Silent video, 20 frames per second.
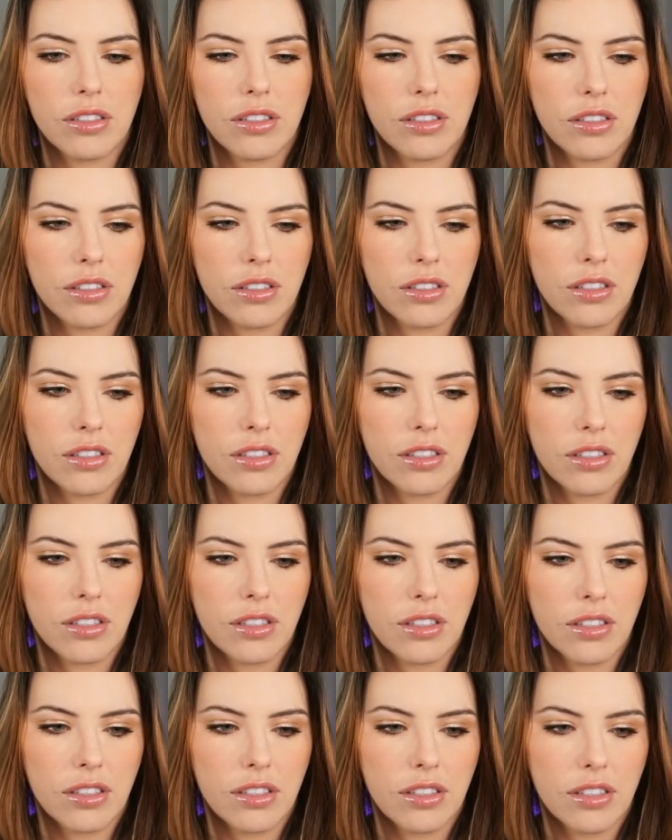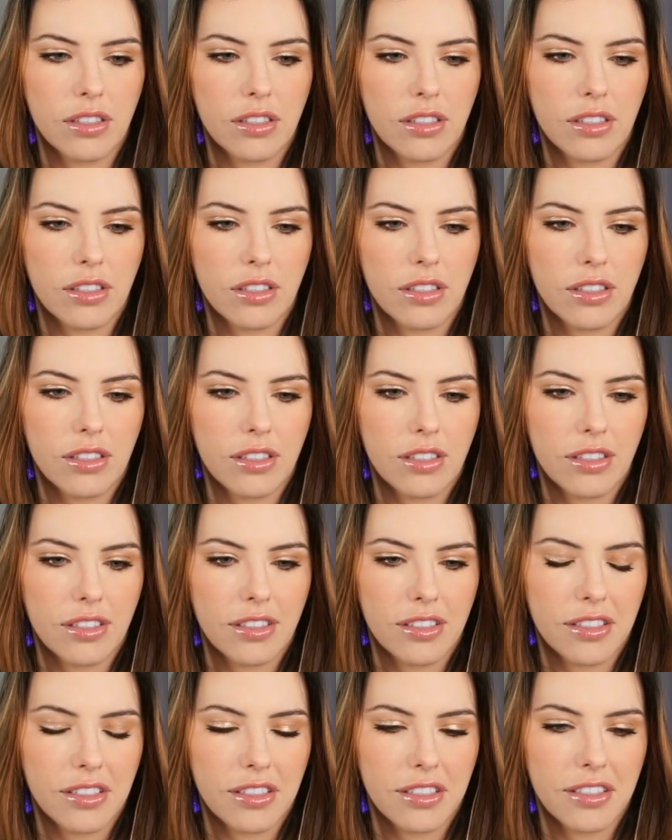
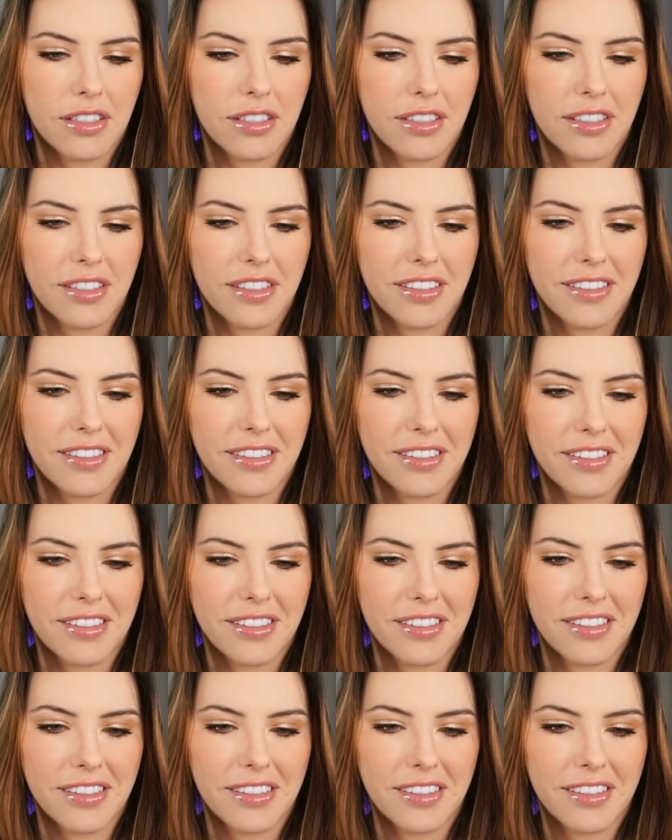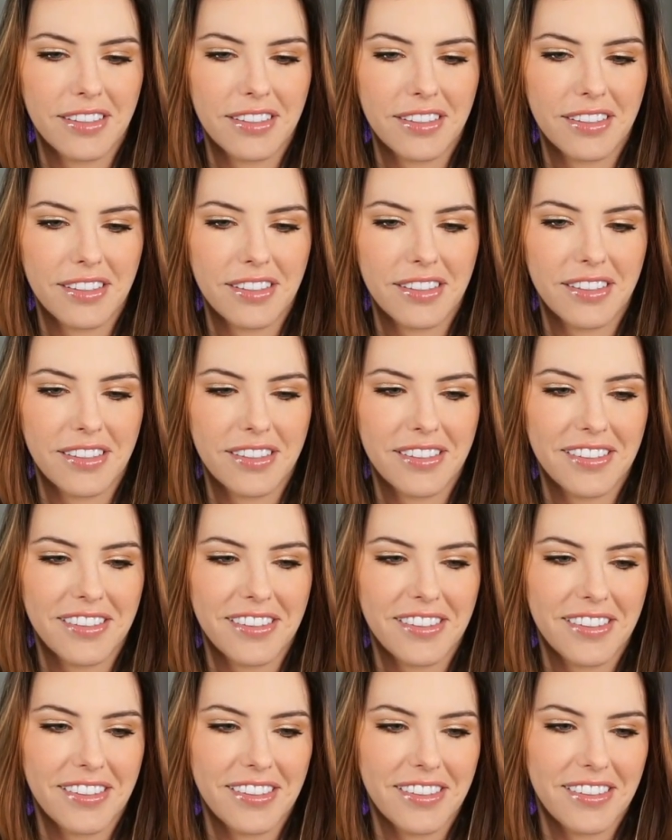(silence)